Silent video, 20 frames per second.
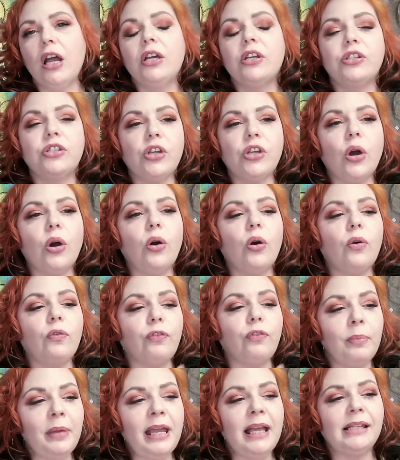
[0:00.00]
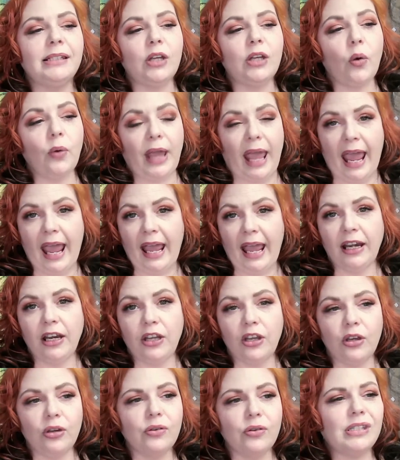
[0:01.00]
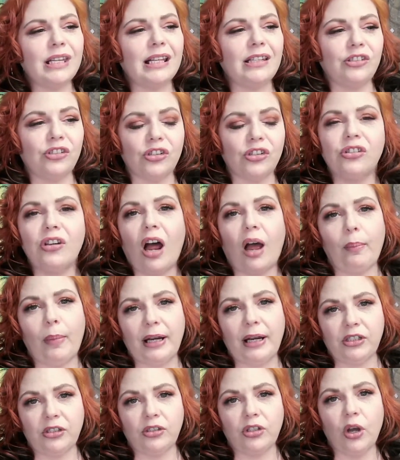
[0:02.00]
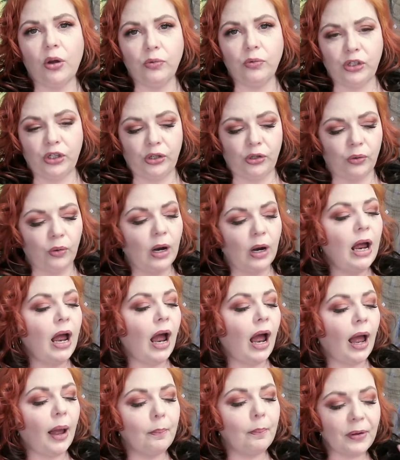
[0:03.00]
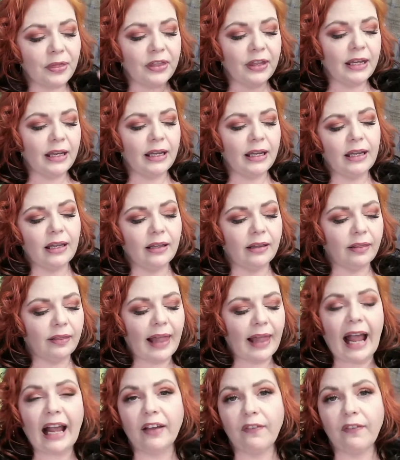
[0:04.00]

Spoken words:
So for me, it's okay to use. It's just not my go-to. But the lack of